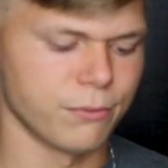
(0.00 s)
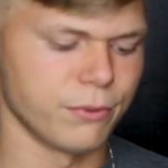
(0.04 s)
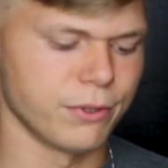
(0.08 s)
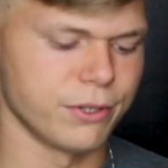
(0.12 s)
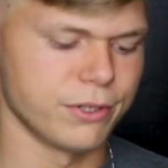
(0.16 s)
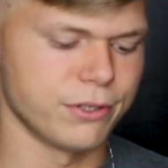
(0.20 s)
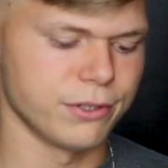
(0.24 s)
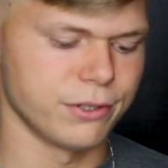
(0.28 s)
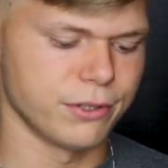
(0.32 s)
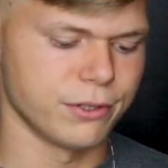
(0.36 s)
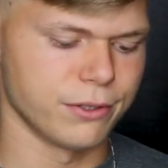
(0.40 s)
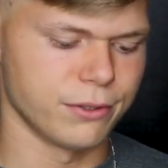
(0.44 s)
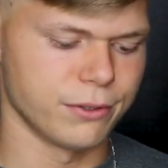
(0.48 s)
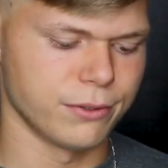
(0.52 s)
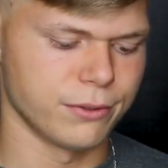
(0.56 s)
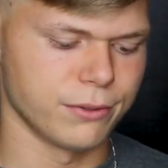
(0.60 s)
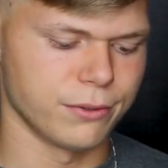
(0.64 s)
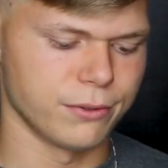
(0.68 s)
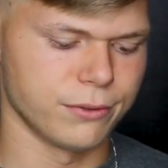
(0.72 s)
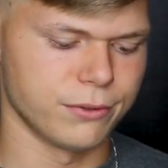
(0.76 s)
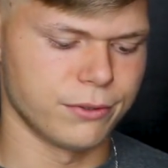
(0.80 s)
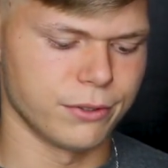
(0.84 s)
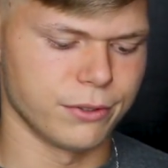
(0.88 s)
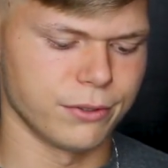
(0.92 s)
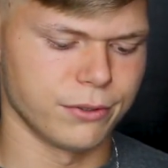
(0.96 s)
Would
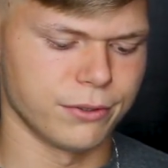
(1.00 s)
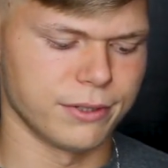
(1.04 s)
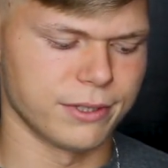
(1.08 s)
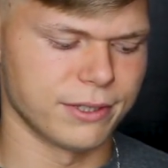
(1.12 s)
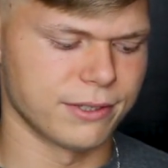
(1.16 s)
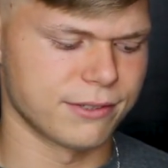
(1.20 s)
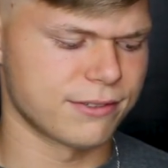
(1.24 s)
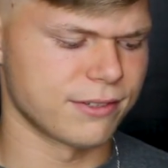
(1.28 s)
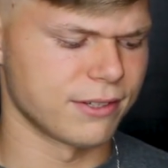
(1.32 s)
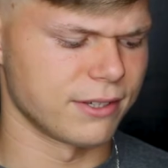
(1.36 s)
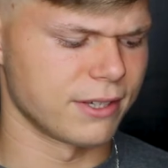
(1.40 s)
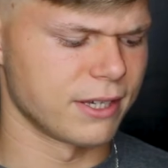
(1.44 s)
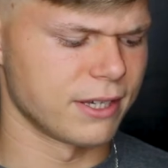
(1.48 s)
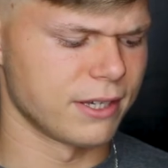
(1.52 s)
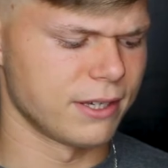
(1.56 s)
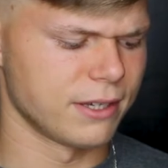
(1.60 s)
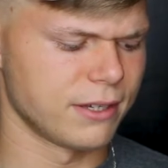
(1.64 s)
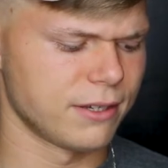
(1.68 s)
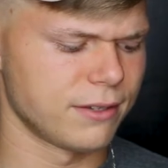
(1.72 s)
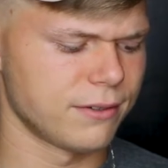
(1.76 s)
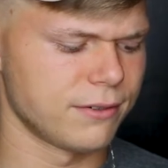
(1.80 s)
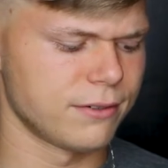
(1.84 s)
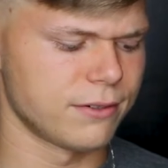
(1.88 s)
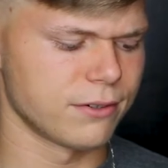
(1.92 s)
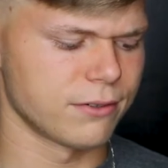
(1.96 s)
you do this
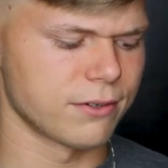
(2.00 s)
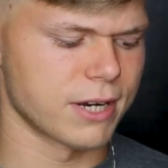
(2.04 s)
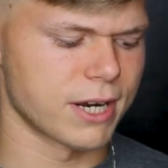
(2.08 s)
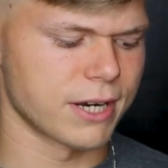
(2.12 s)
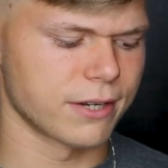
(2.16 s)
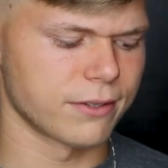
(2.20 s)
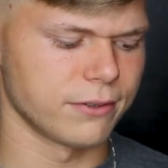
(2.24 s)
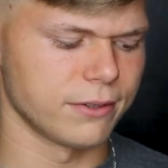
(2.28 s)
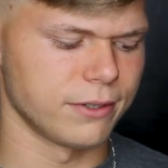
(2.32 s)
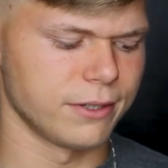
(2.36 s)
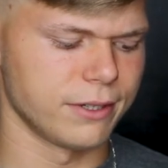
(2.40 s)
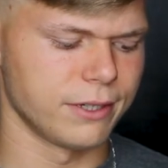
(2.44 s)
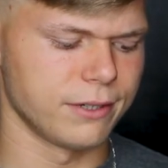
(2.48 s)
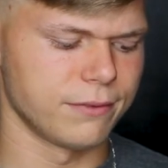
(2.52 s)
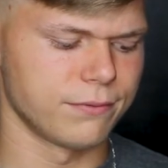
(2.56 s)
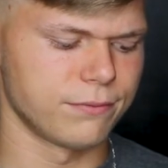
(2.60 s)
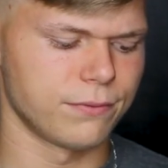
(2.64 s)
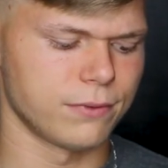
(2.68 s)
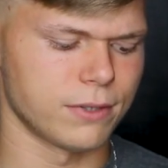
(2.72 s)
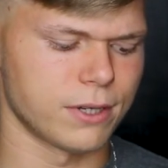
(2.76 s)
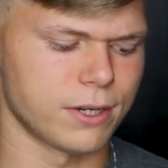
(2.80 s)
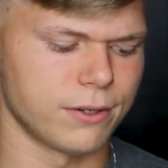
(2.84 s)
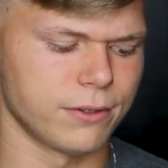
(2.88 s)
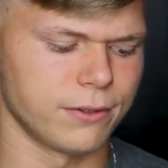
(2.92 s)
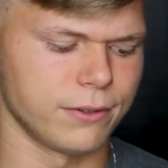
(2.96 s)
again directly
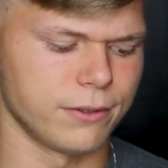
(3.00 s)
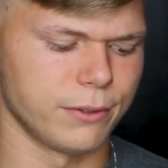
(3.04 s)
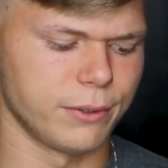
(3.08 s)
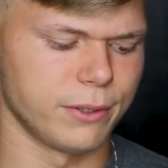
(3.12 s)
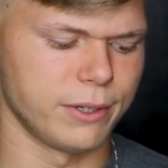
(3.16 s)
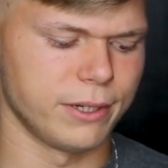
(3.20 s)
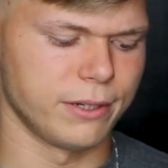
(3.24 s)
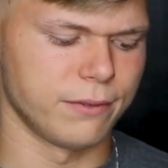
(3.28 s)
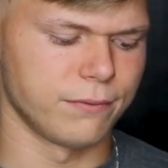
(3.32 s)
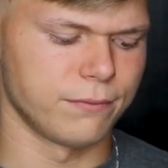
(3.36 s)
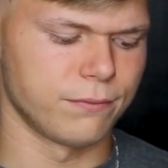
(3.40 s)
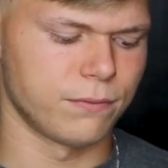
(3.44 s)
following